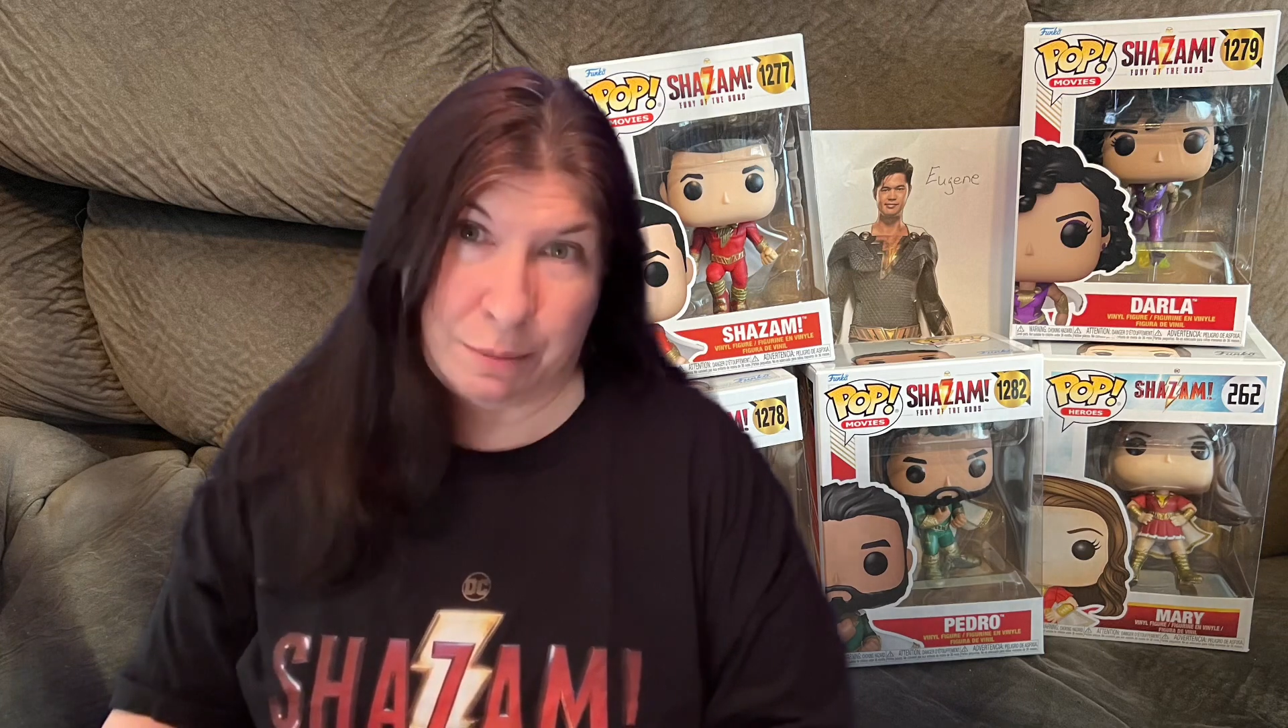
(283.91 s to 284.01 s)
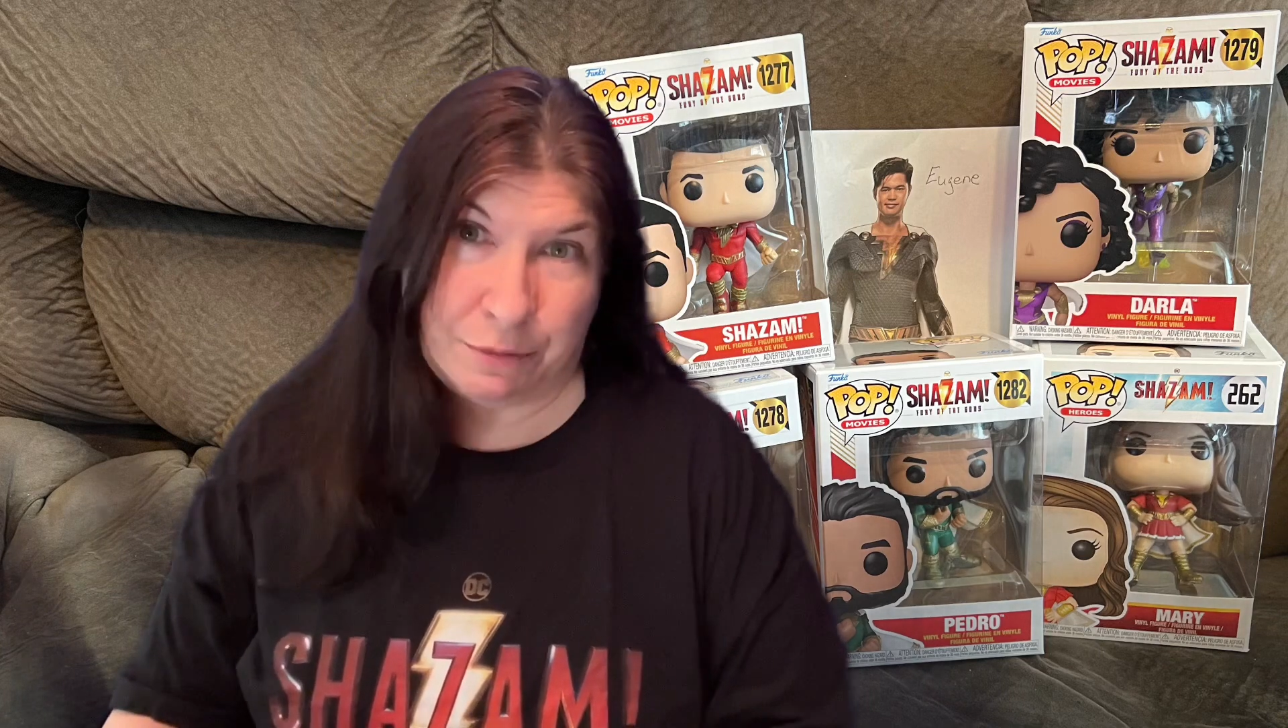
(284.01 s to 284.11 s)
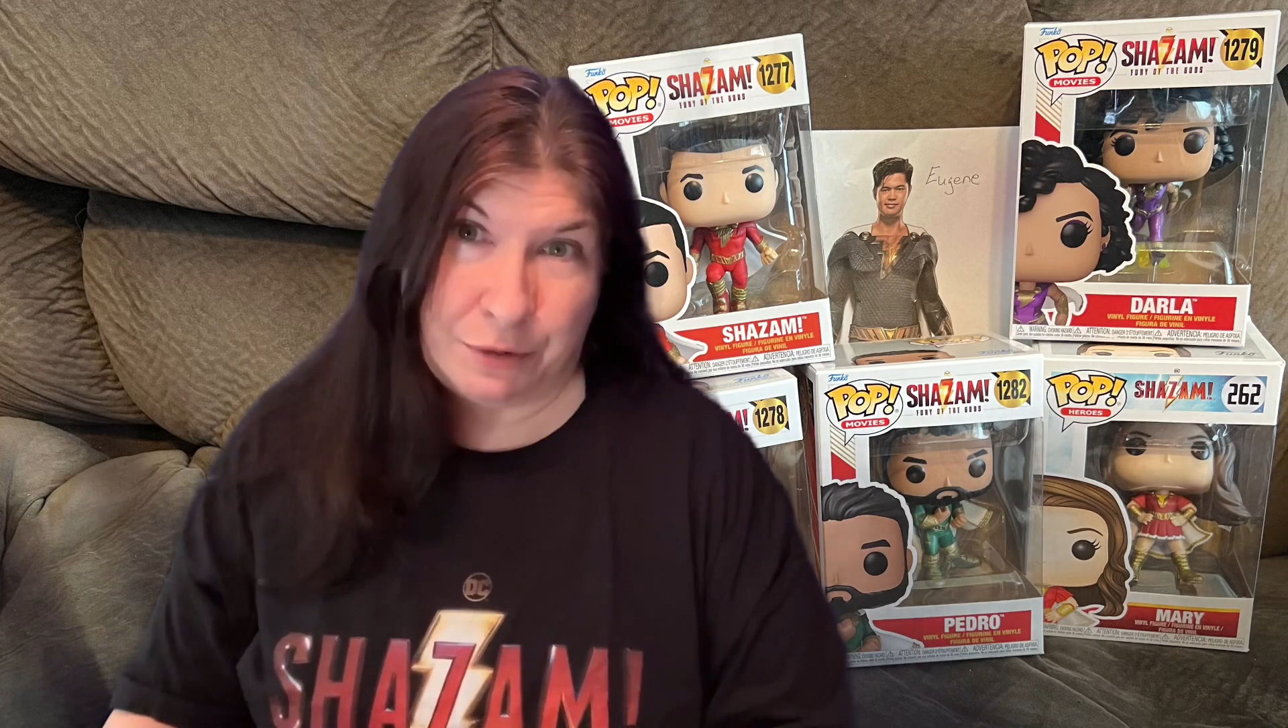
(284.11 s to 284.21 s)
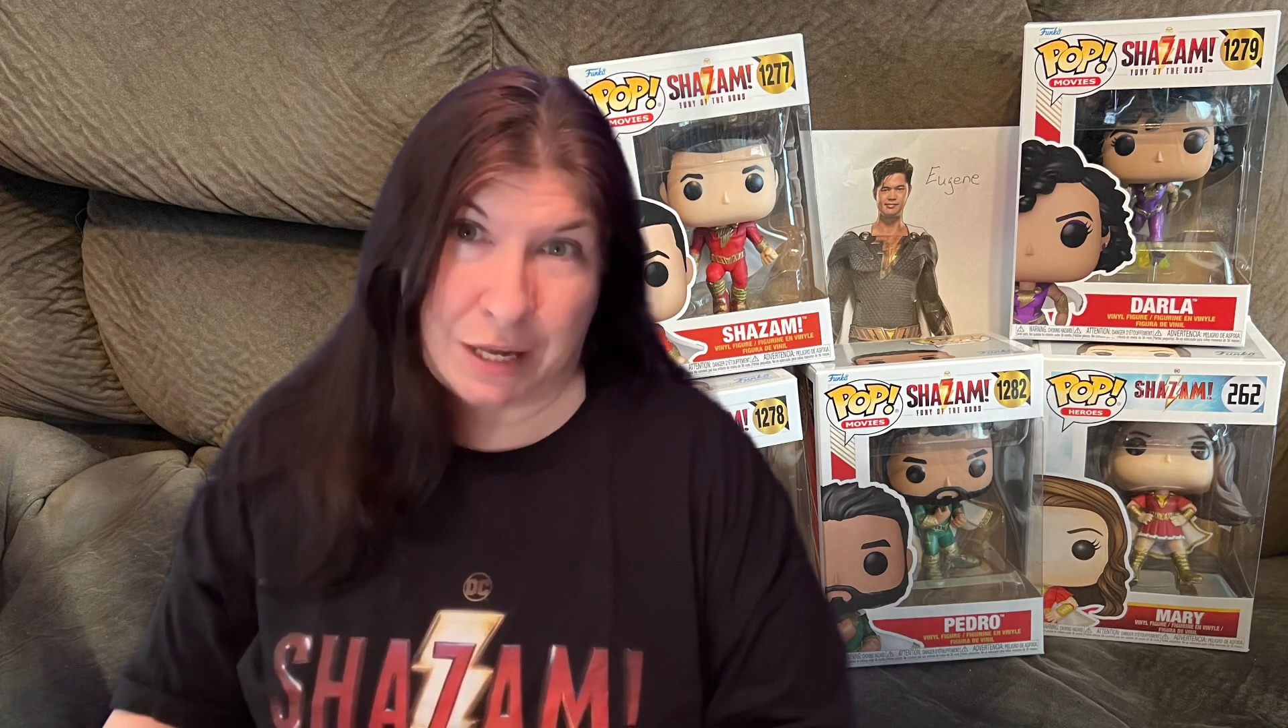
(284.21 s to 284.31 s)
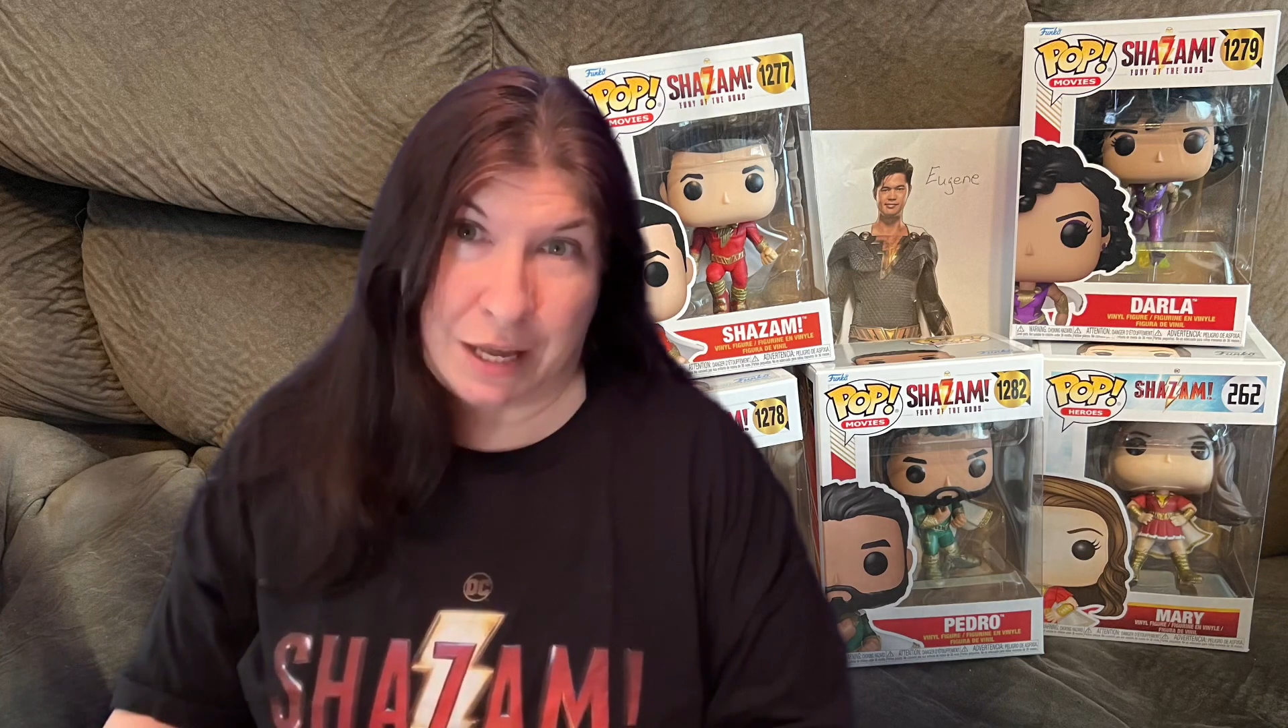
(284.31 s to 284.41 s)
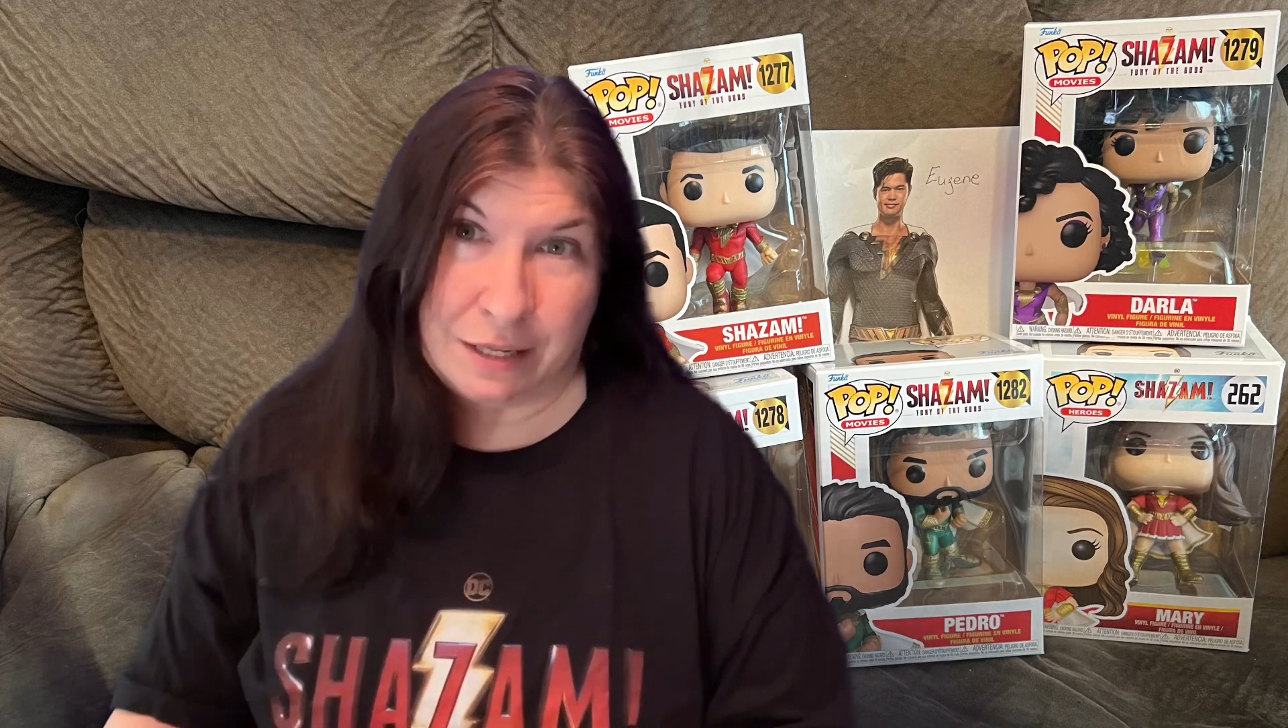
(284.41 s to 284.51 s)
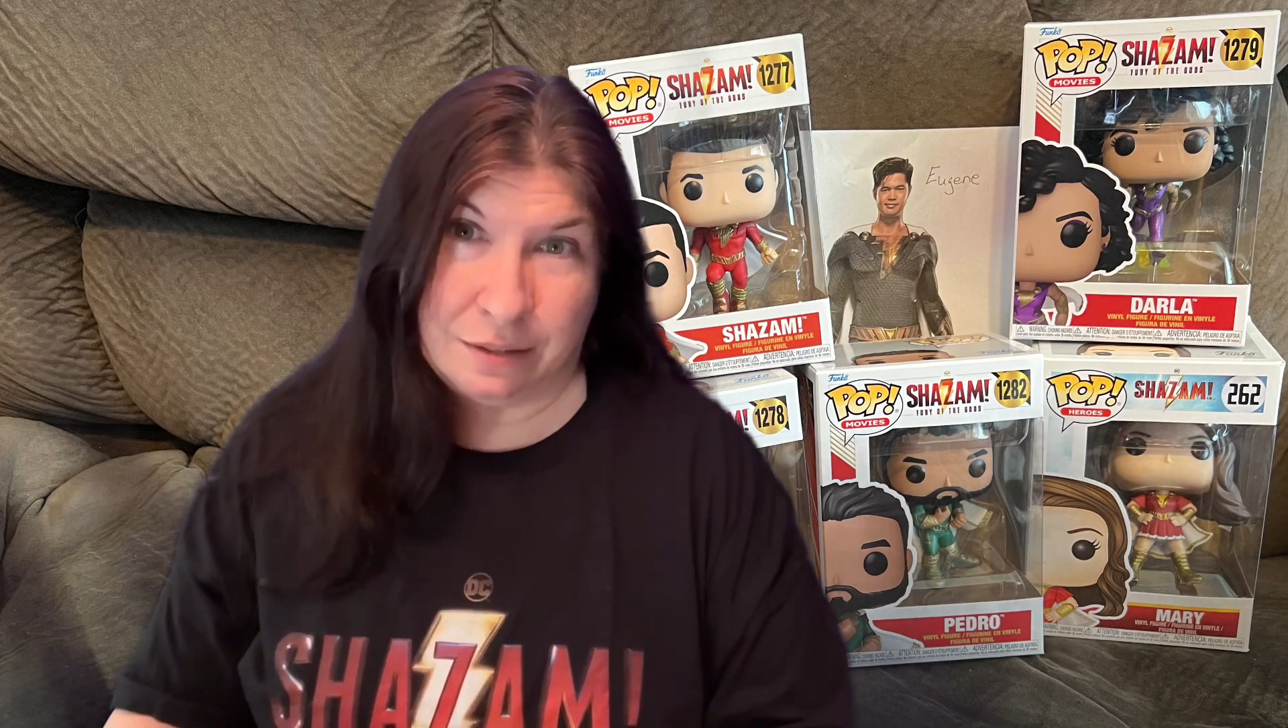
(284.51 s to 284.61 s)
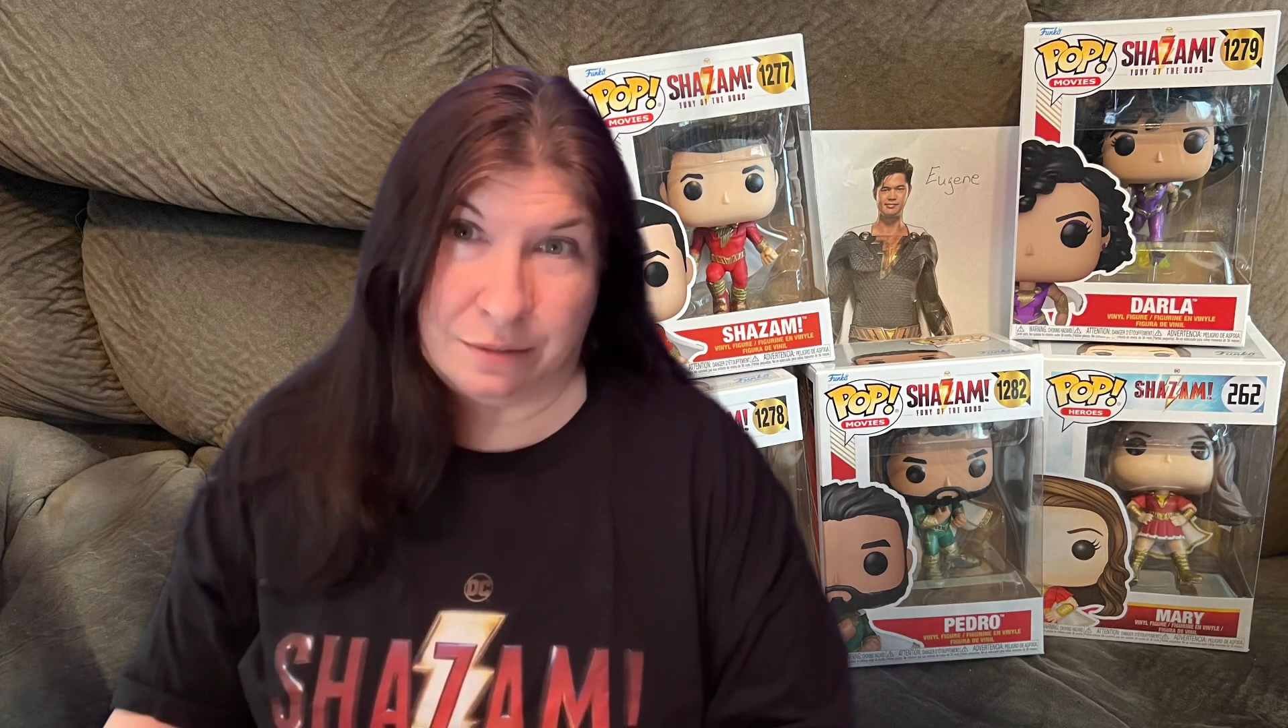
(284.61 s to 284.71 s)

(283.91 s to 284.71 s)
if you can.